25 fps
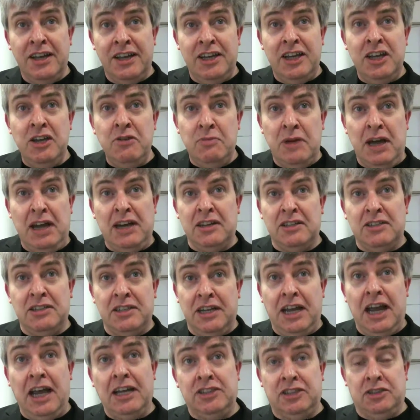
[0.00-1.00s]

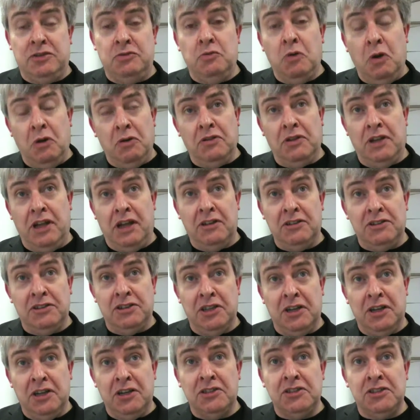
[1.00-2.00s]
Humanity has to want those
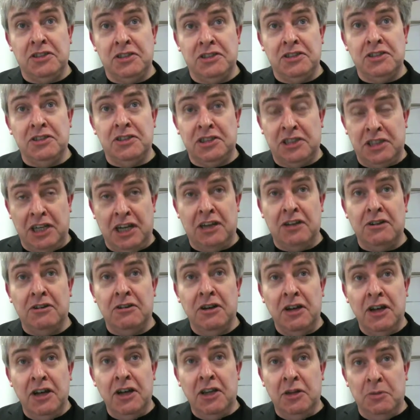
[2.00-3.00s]
solutions.
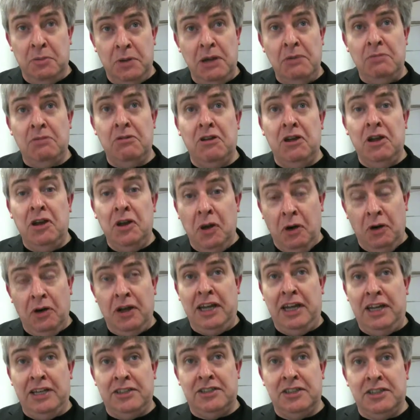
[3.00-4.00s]
So the people that are not
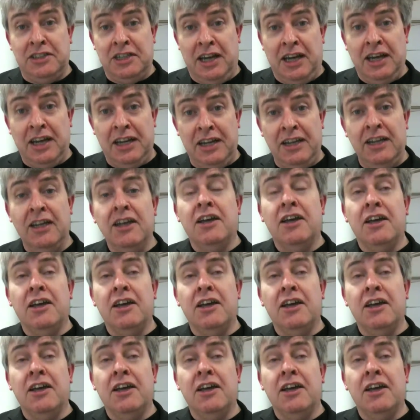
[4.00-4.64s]
here today,